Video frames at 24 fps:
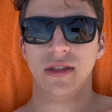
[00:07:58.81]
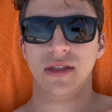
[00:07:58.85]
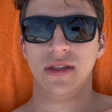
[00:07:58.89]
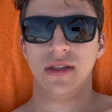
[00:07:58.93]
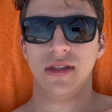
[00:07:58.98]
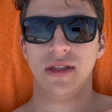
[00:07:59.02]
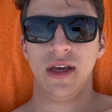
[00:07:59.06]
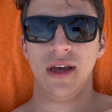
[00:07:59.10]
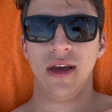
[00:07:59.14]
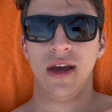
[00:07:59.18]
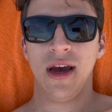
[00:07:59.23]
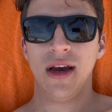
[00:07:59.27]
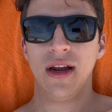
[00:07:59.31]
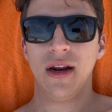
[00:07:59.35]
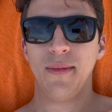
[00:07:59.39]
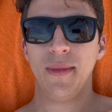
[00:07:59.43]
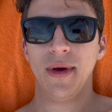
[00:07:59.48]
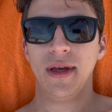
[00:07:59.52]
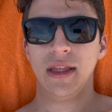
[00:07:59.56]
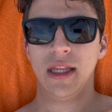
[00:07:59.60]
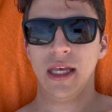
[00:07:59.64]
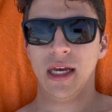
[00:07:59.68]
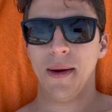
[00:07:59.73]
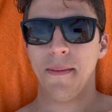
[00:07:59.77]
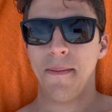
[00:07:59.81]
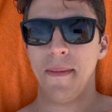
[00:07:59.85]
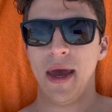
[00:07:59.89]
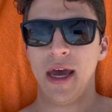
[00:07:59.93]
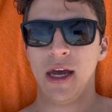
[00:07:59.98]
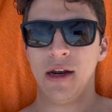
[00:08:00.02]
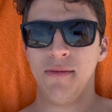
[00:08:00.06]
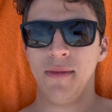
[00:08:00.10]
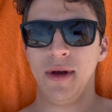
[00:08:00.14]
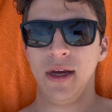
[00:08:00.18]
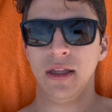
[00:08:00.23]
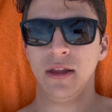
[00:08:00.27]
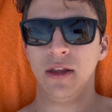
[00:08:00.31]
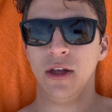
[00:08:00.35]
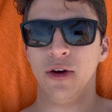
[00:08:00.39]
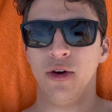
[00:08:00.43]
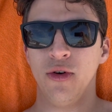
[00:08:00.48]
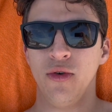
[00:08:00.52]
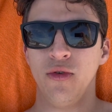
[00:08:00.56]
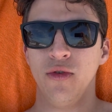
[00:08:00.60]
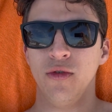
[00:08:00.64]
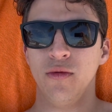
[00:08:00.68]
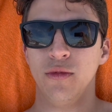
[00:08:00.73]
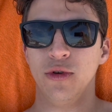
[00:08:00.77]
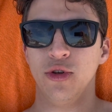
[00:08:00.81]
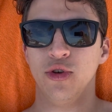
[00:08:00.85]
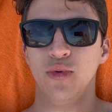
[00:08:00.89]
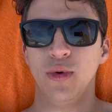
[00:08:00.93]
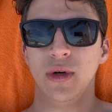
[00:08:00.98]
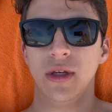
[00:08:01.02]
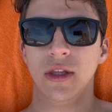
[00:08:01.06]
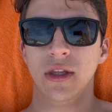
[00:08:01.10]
they kind of made like a man-made lagoon between the